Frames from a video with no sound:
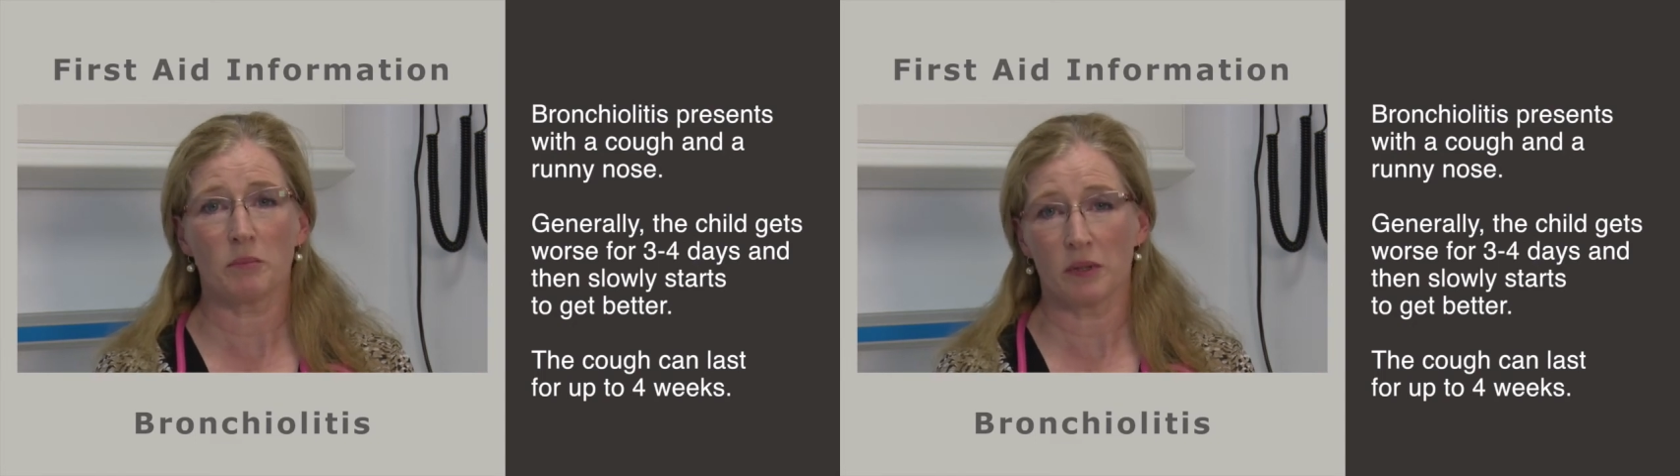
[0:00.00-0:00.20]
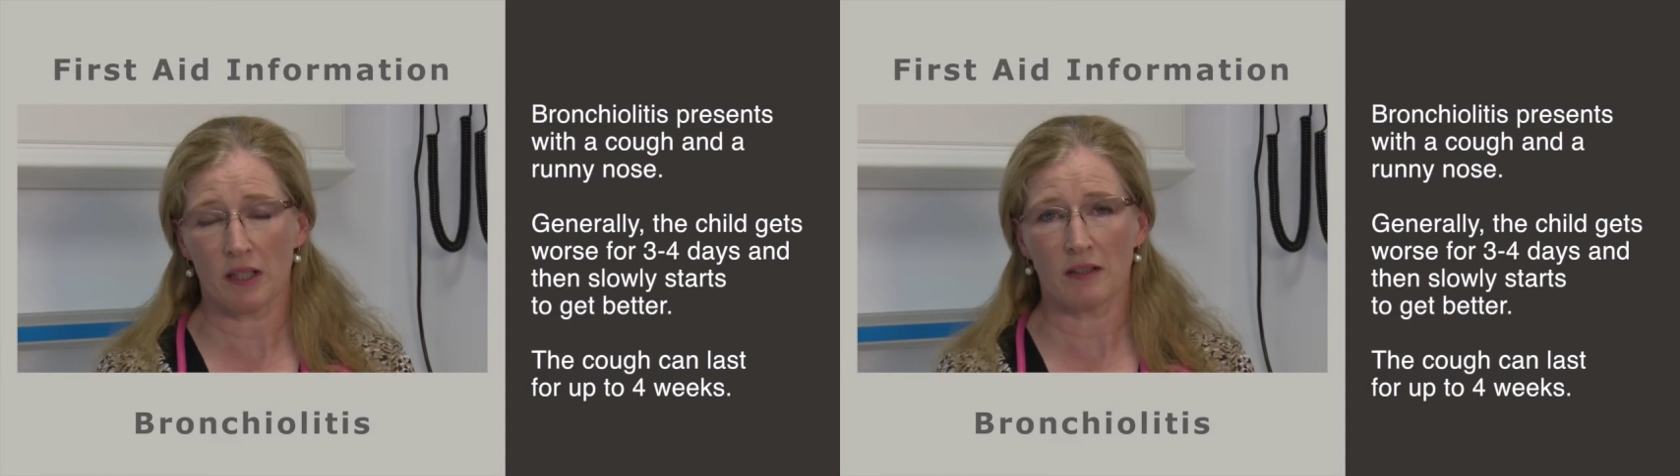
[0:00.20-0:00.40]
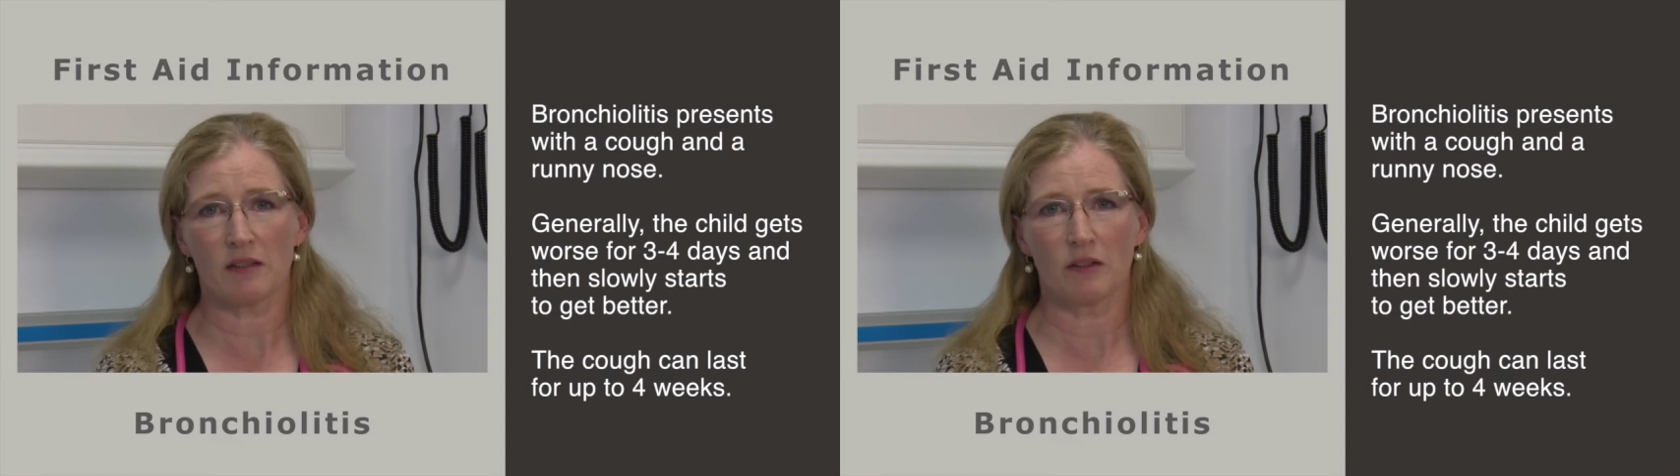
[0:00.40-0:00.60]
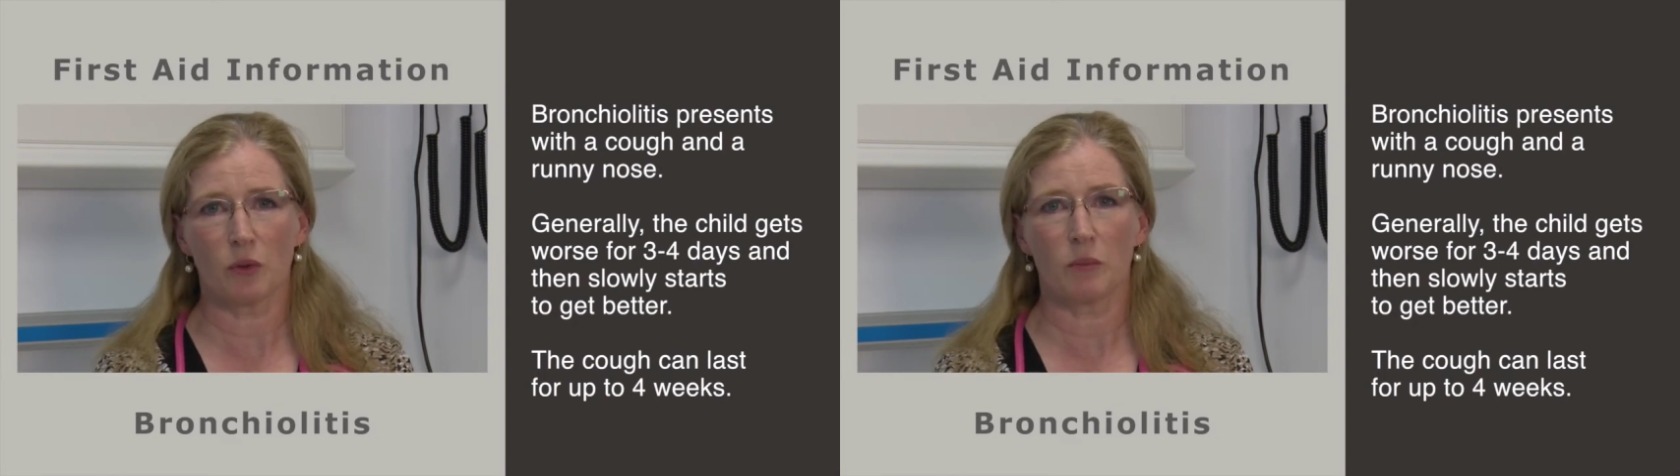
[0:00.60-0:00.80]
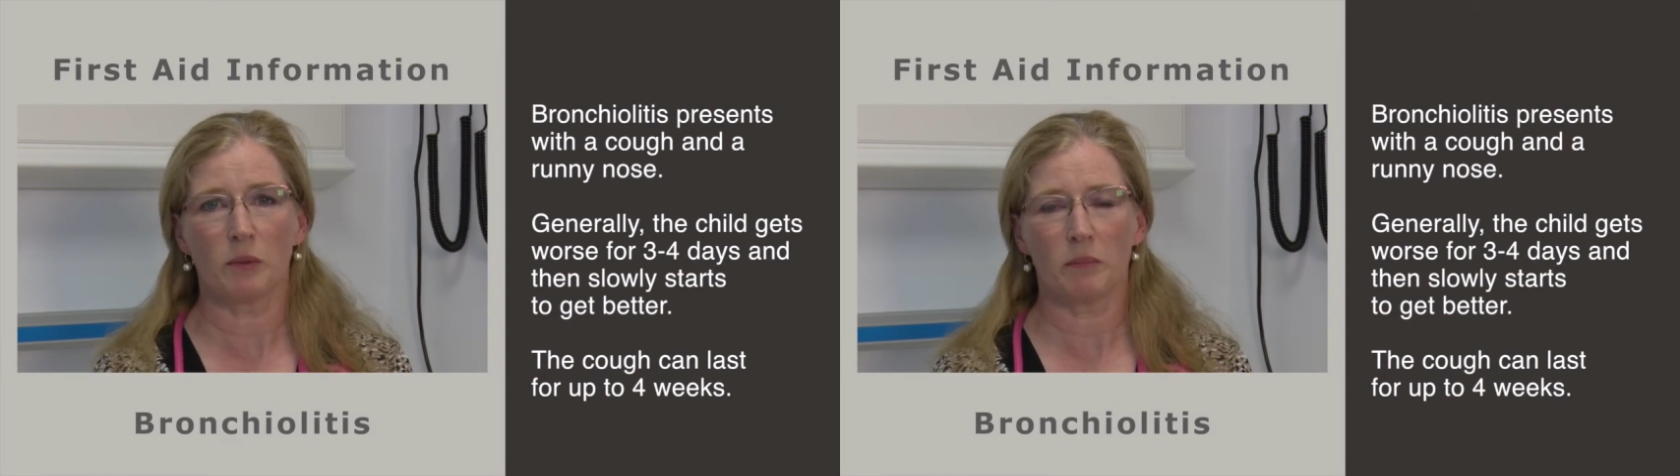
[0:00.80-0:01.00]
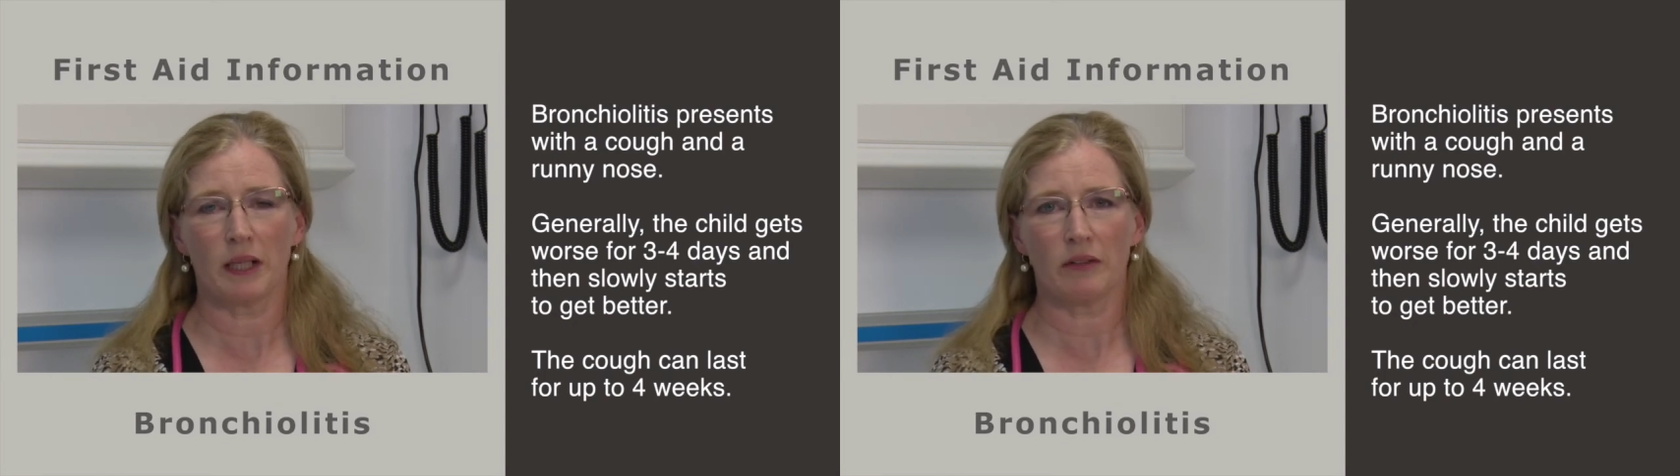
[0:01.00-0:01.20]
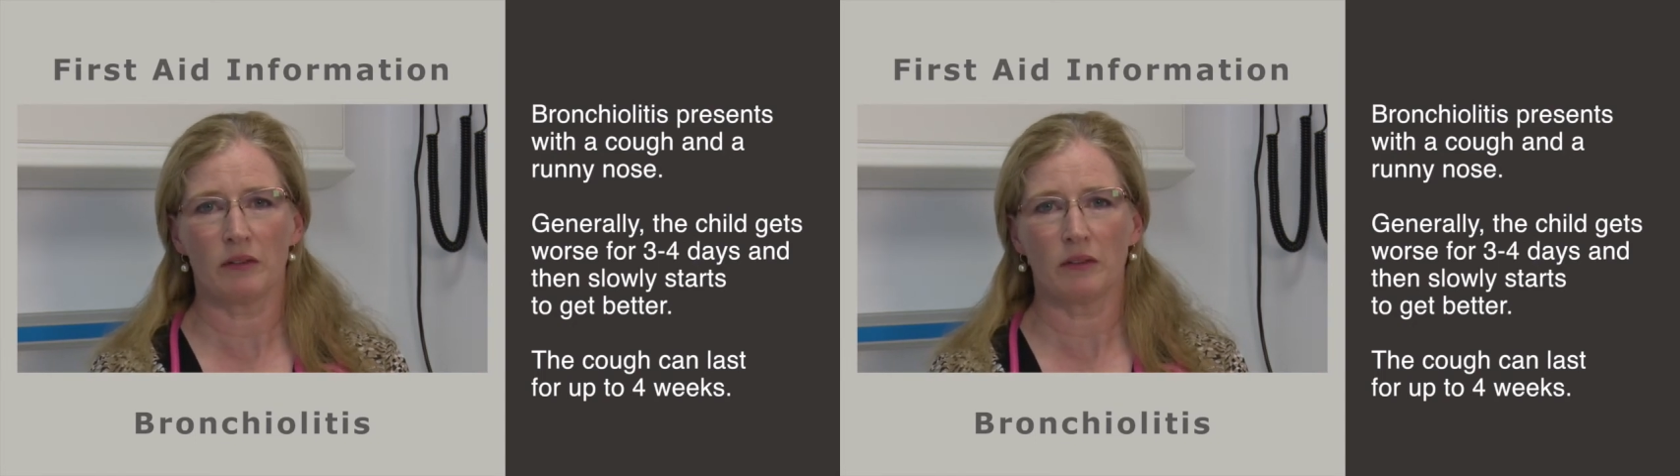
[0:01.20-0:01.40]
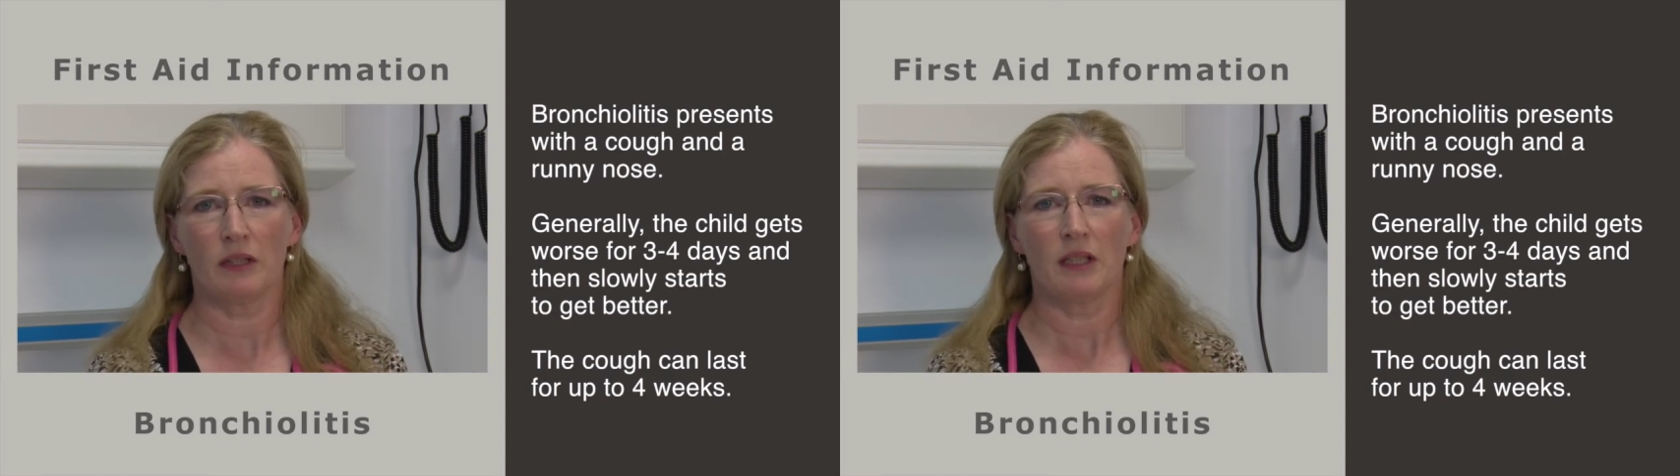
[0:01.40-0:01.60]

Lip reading: but that's a normal pattern.